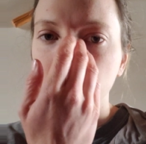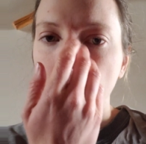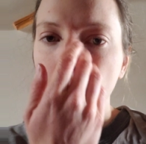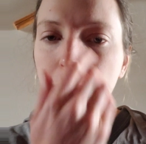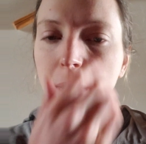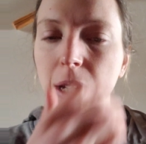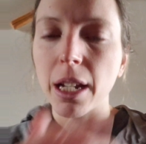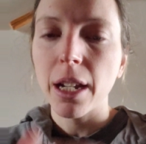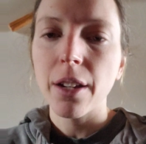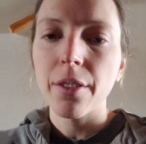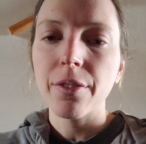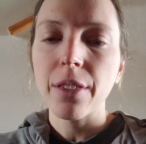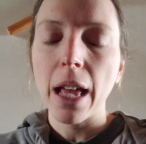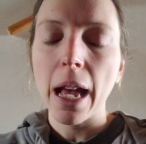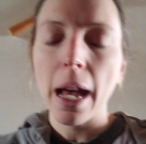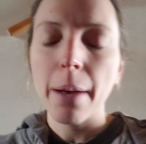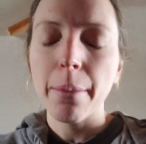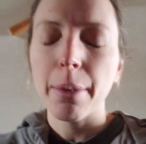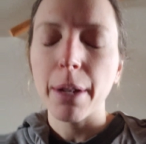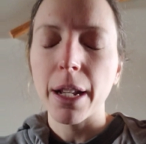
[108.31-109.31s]
remnant of
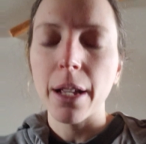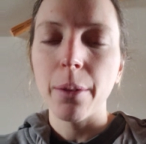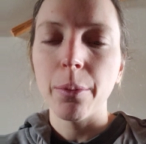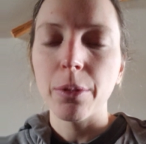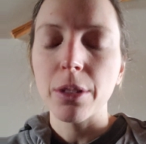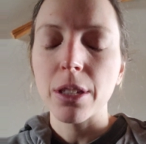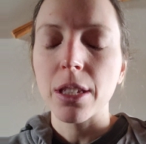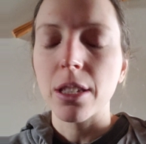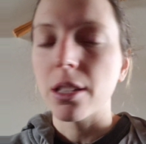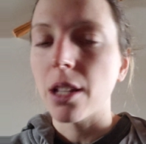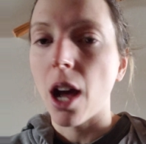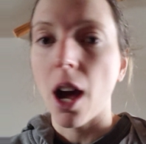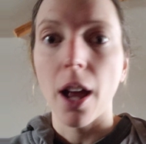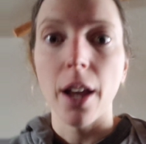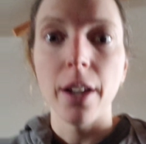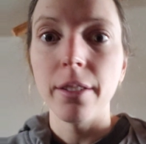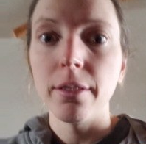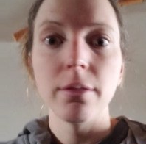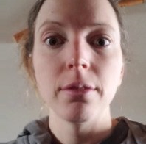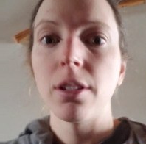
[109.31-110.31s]
that, but it's
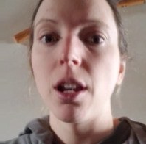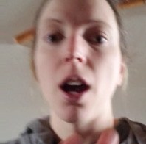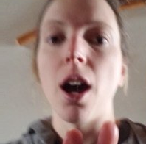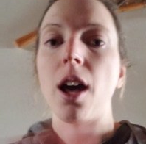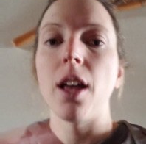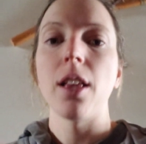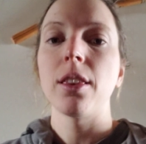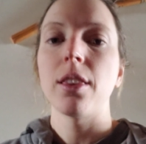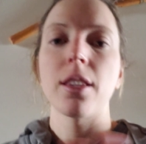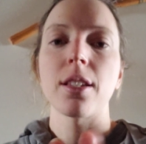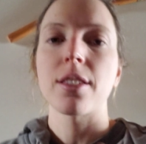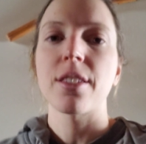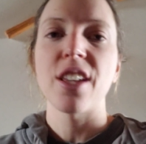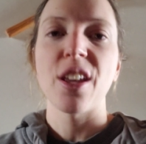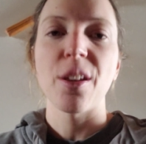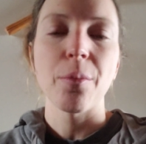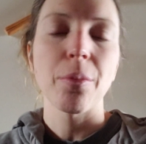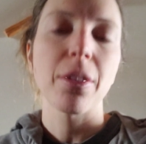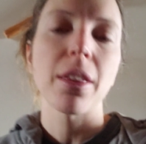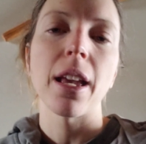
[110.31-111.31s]
not the
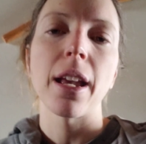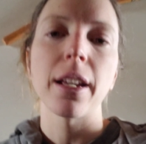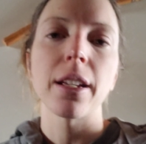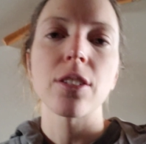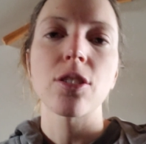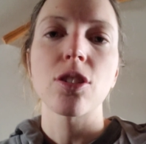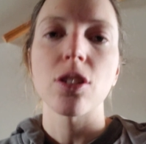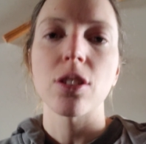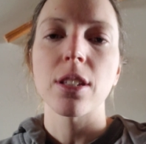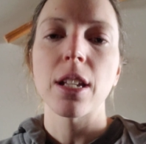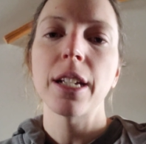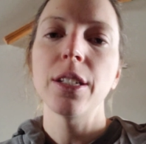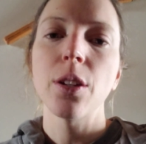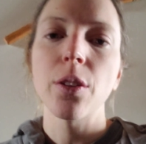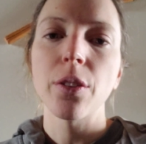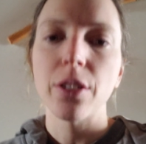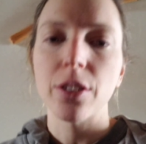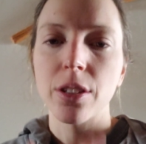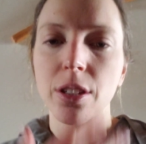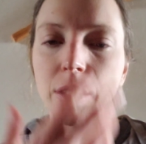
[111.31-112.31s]
same thing. It's just I know there's